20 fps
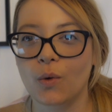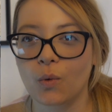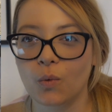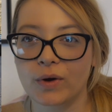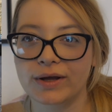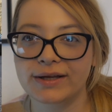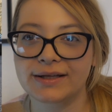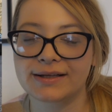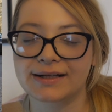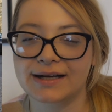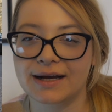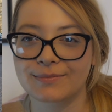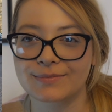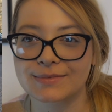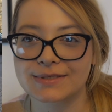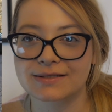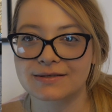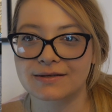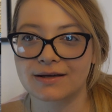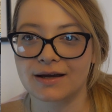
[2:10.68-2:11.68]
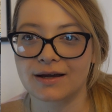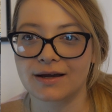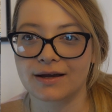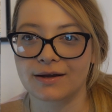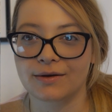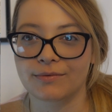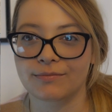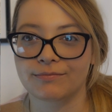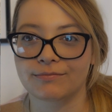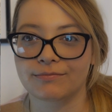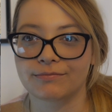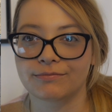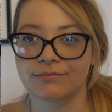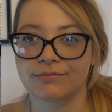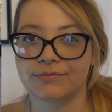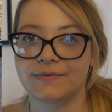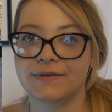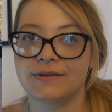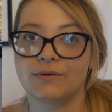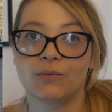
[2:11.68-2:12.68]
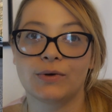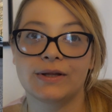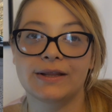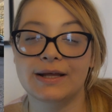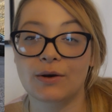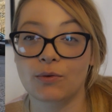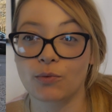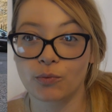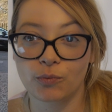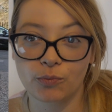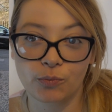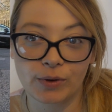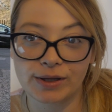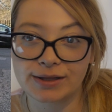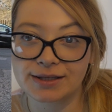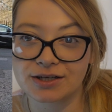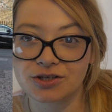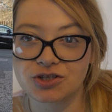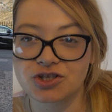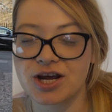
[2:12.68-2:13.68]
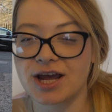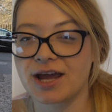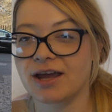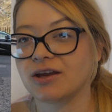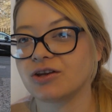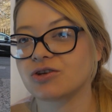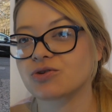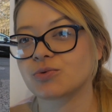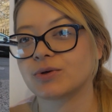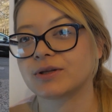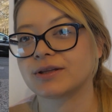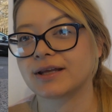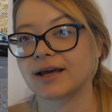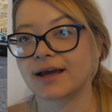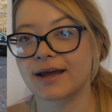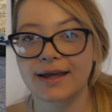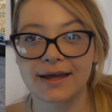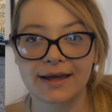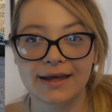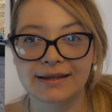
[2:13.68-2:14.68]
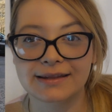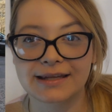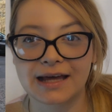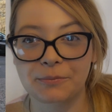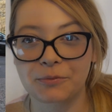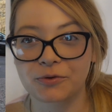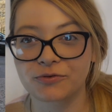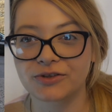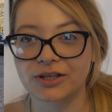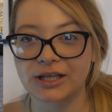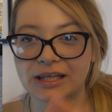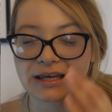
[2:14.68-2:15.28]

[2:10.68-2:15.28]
when it comes, when the weather change, when the time of the